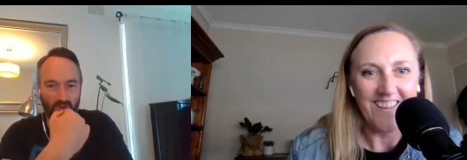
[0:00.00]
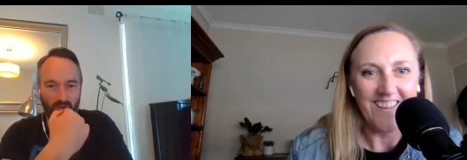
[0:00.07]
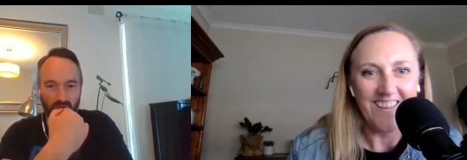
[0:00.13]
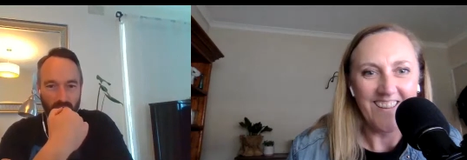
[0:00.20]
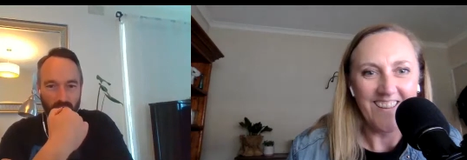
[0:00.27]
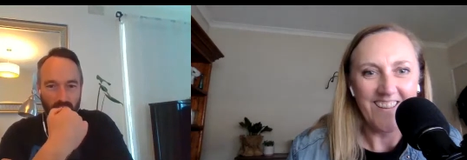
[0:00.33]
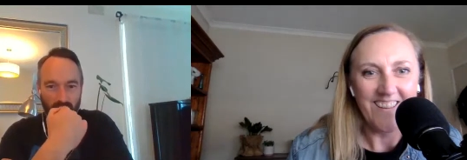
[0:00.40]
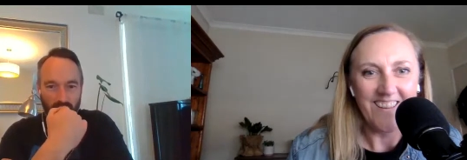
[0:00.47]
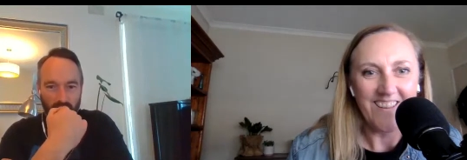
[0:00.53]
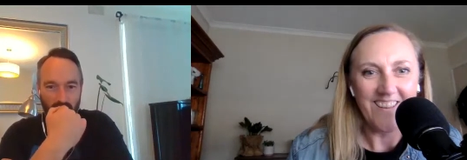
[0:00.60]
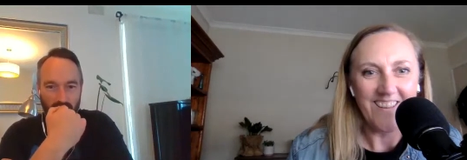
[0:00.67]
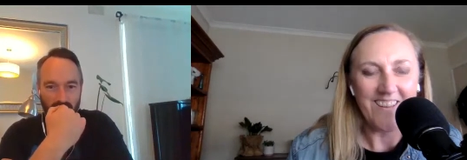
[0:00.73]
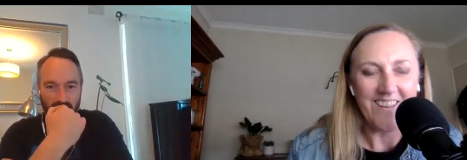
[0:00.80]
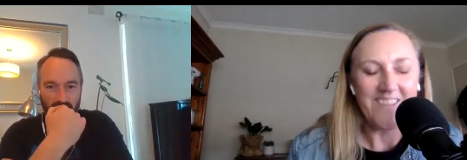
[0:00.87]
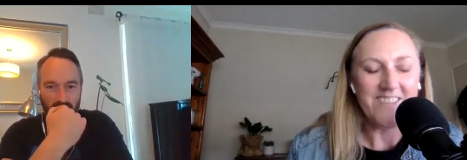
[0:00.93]
Speaker 1: so horrible.
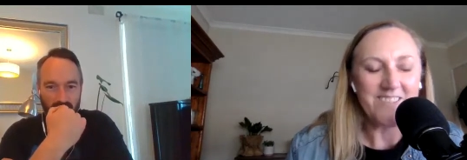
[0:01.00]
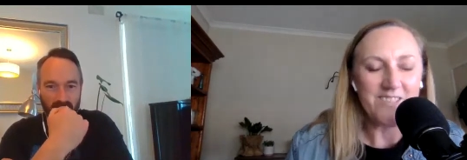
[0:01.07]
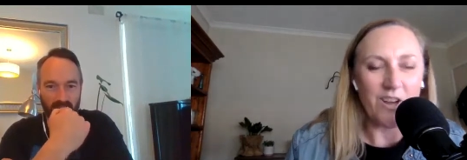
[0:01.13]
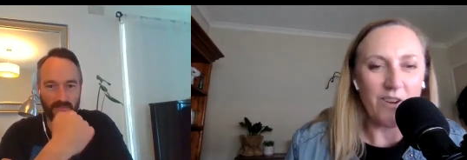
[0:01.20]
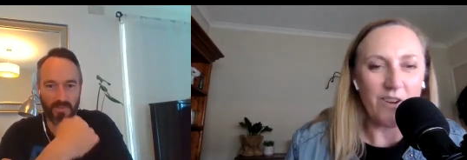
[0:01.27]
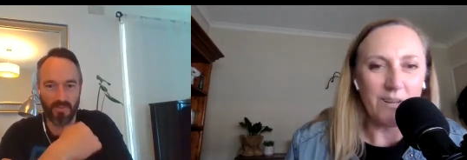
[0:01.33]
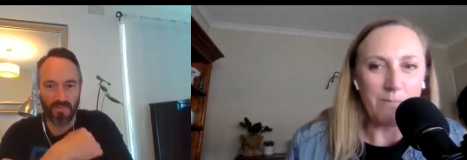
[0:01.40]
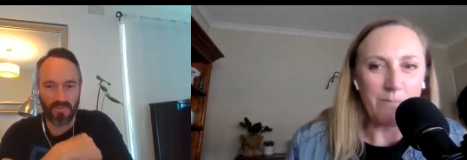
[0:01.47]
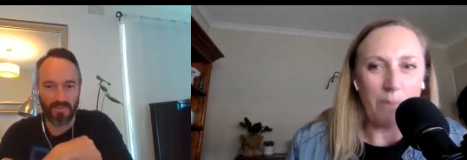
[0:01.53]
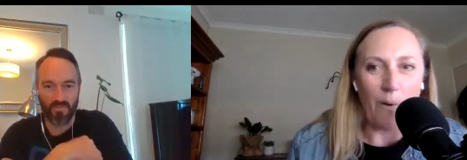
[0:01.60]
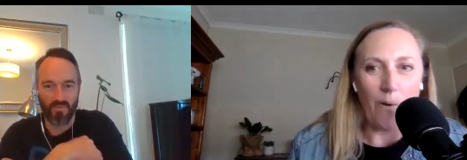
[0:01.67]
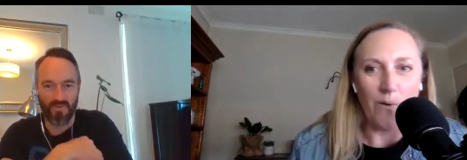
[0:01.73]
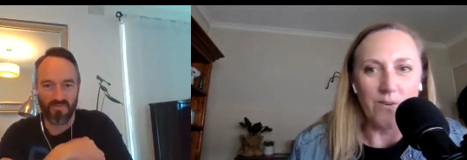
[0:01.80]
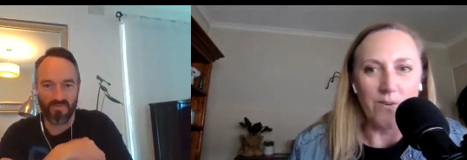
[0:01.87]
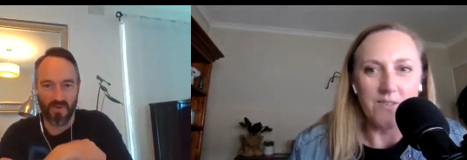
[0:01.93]
Like it, it totally
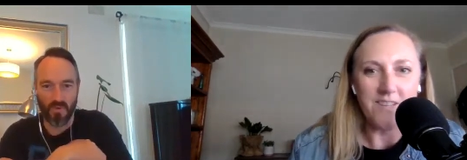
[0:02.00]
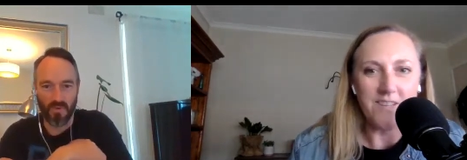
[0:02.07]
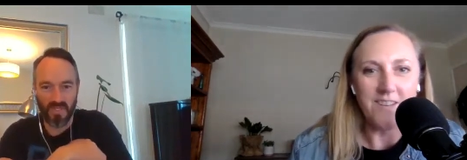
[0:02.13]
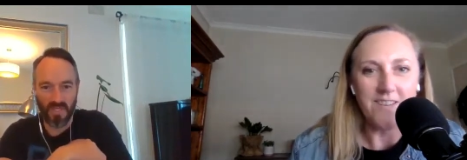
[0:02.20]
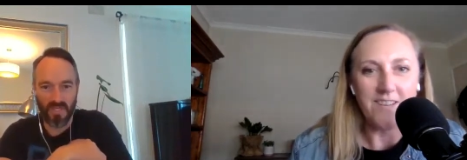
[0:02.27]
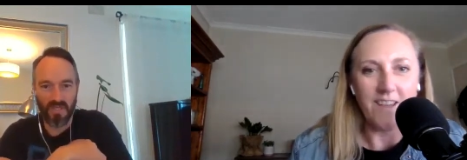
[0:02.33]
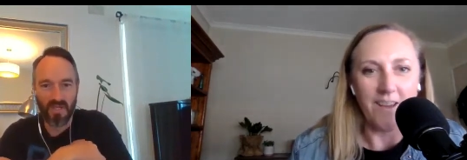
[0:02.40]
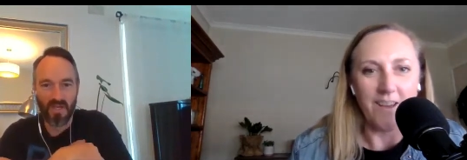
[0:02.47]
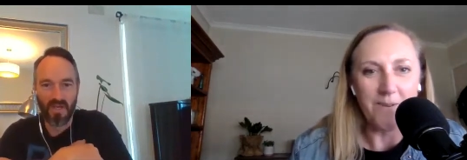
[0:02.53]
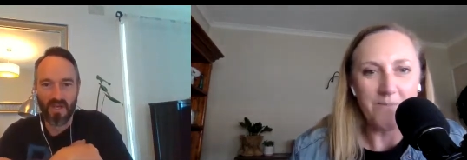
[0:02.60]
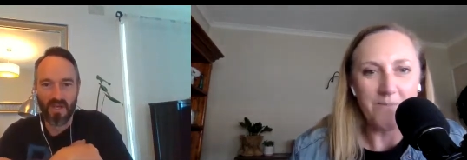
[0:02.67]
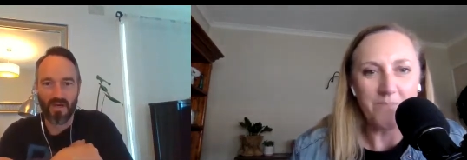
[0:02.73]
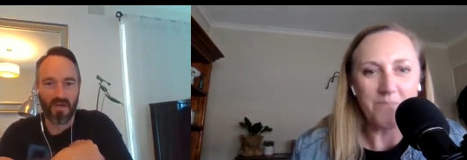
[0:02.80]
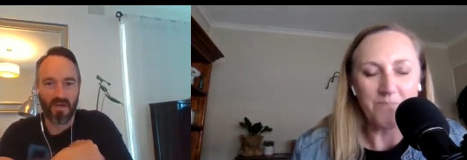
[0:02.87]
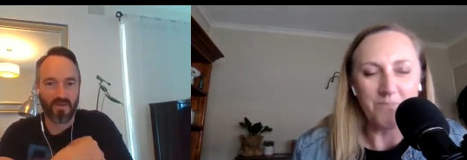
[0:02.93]
pongs. Revolting. Yeah.
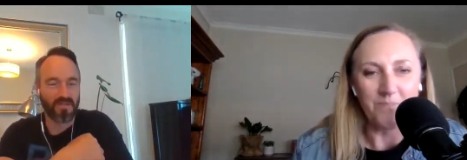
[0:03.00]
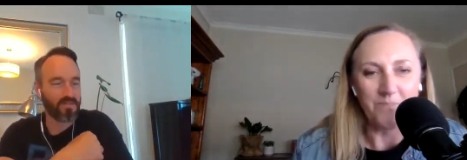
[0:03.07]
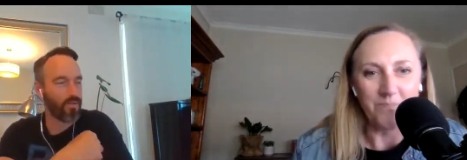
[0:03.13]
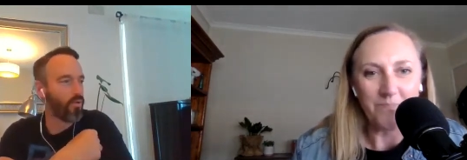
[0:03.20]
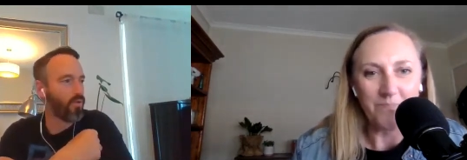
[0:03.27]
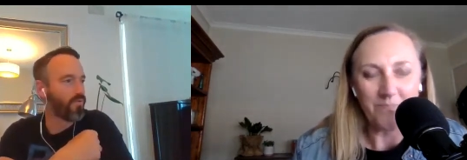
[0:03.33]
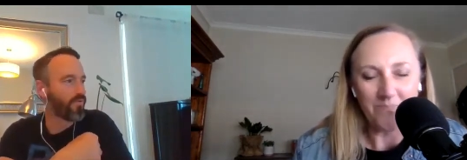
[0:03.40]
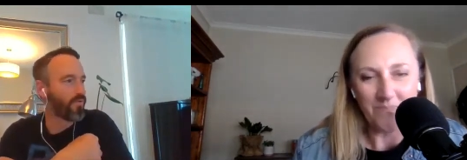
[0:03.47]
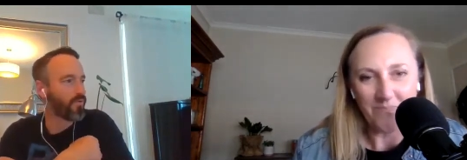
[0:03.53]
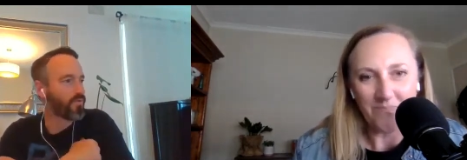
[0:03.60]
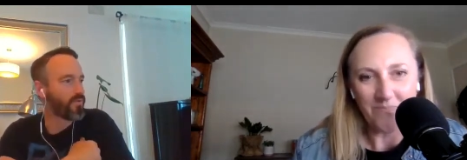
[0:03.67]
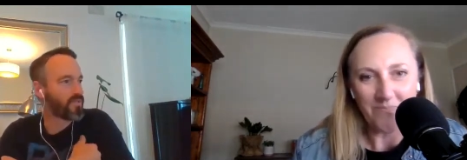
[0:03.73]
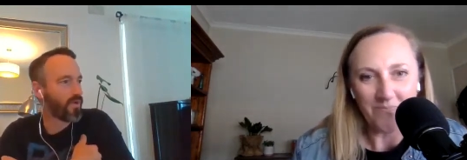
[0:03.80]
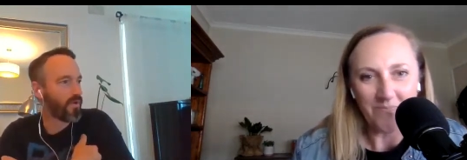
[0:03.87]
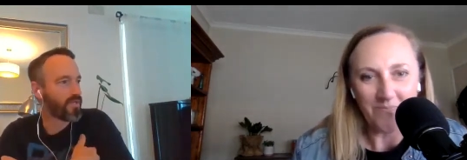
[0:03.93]
Mm. Oh, it's
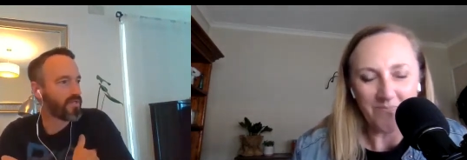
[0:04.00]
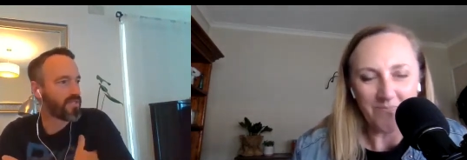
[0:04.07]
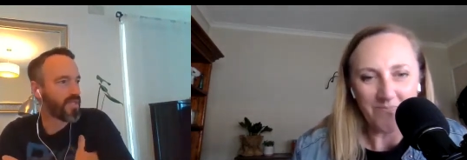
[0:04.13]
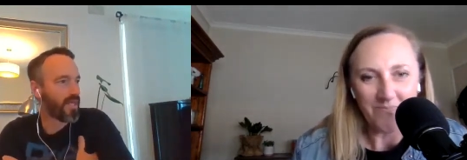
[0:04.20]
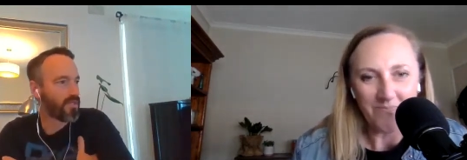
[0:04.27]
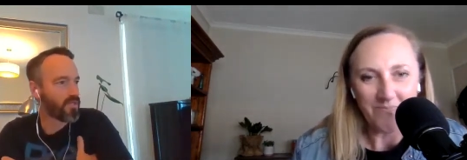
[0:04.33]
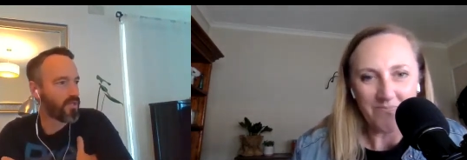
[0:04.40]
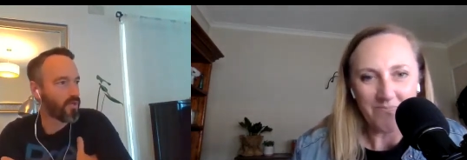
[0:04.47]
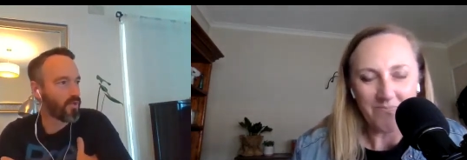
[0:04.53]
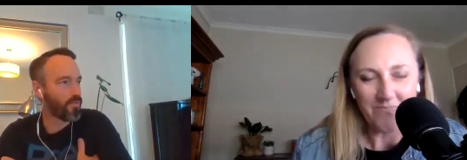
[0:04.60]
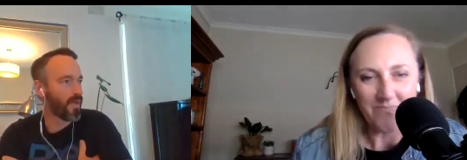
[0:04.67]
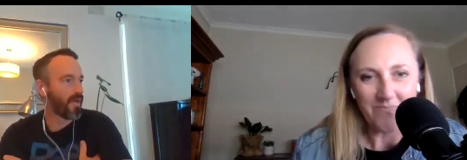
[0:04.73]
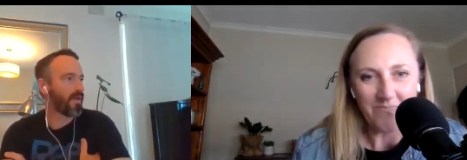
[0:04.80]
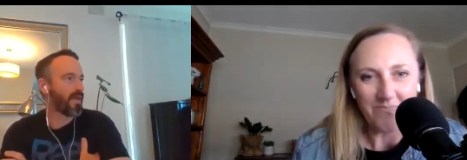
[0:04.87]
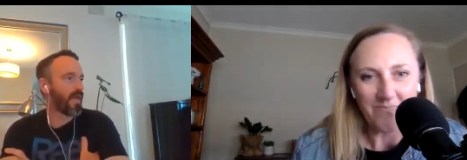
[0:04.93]
awful. So I just had a
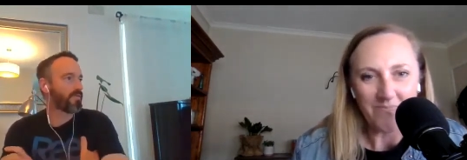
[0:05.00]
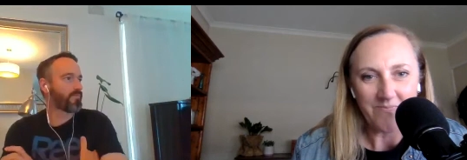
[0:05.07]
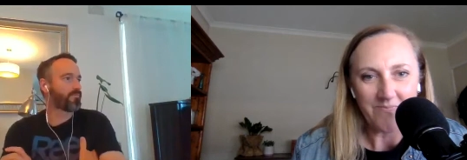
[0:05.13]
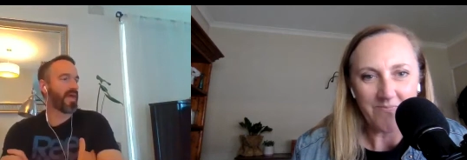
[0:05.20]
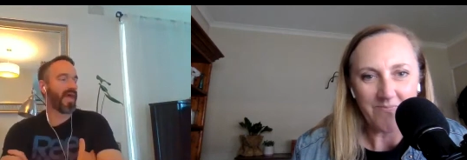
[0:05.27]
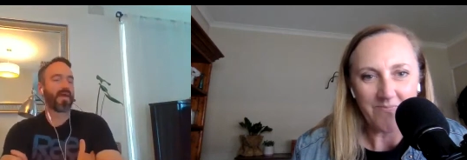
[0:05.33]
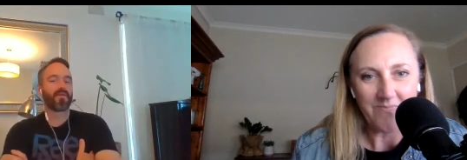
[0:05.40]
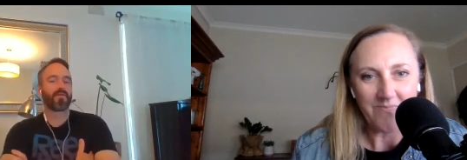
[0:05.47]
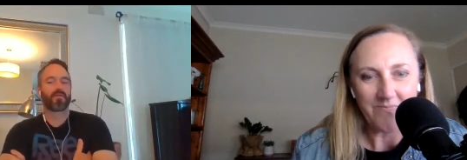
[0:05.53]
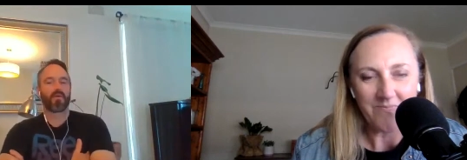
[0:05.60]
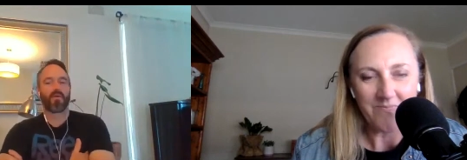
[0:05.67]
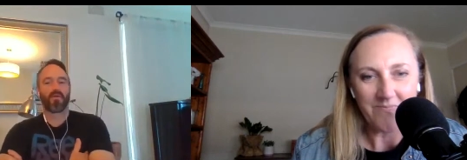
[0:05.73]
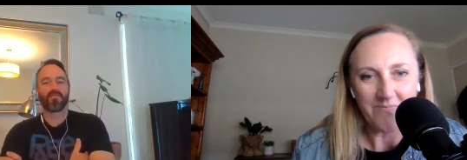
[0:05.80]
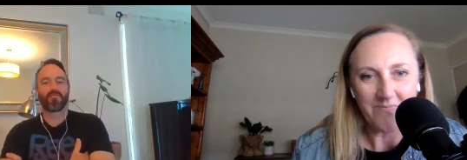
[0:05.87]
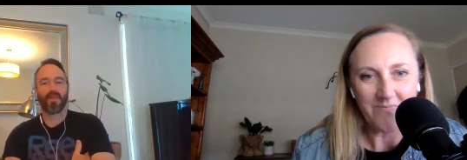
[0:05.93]
joke about how bad
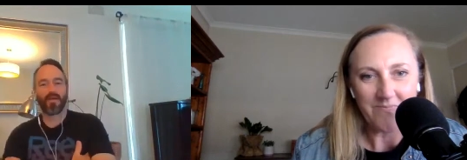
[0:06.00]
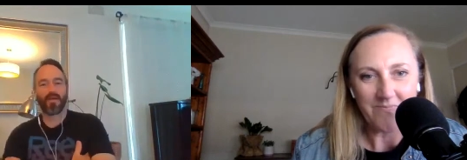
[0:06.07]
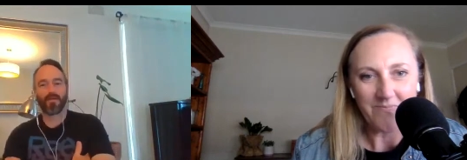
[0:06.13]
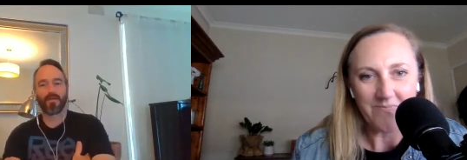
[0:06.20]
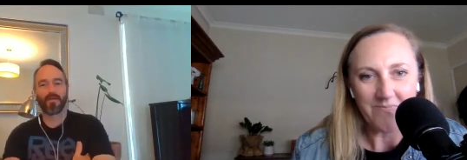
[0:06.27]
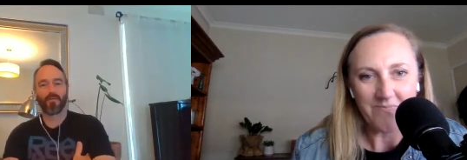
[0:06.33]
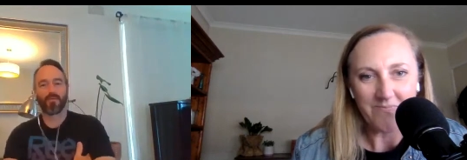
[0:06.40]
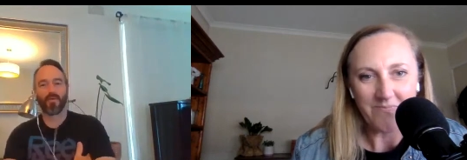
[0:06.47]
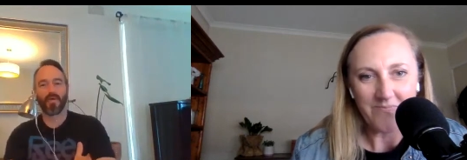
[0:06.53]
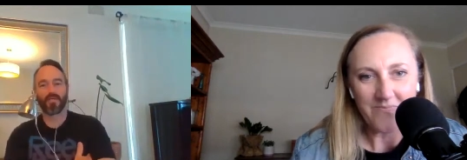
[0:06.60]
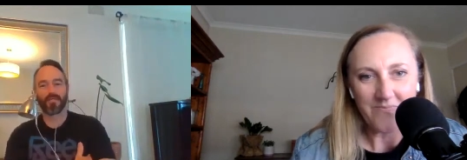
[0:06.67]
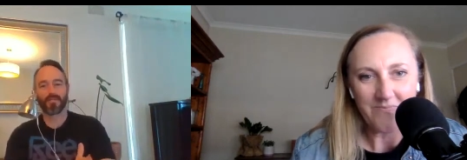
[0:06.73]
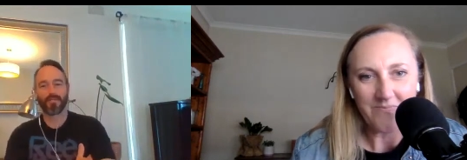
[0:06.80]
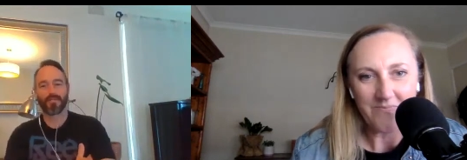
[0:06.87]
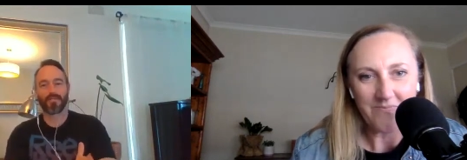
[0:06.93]
cauliflower
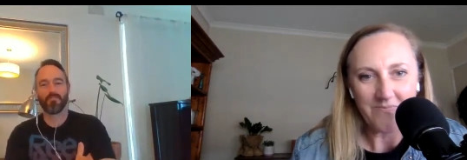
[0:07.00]
rice